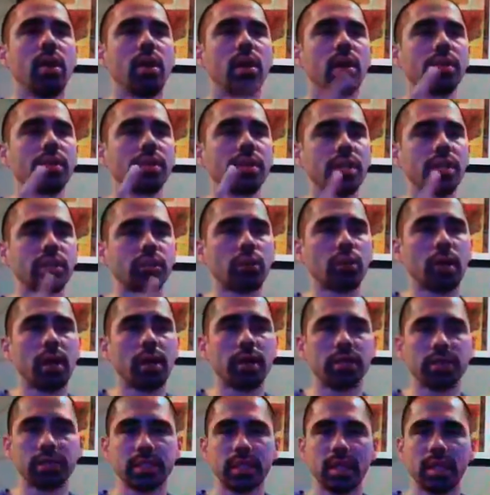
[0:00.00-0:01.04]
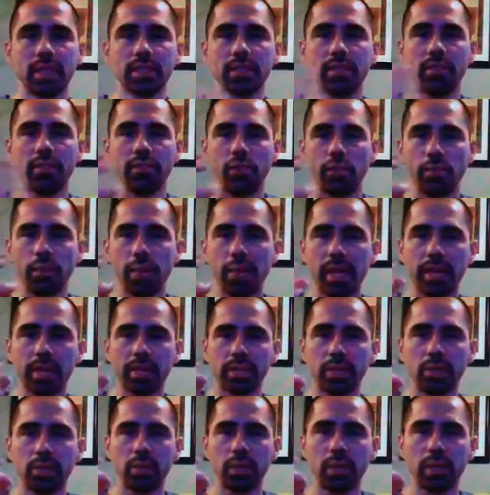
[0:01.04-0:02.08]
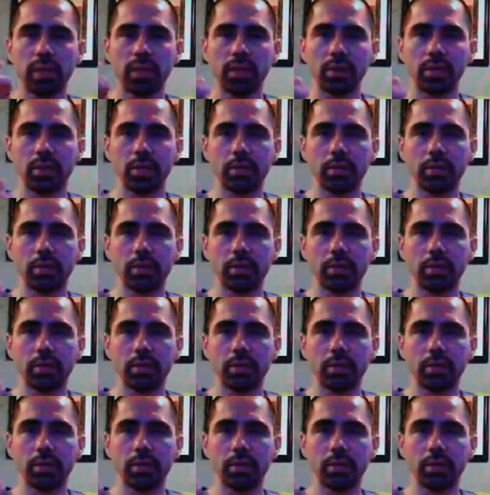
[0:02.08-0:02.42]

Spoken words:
All the trial size, the 4 packs that we get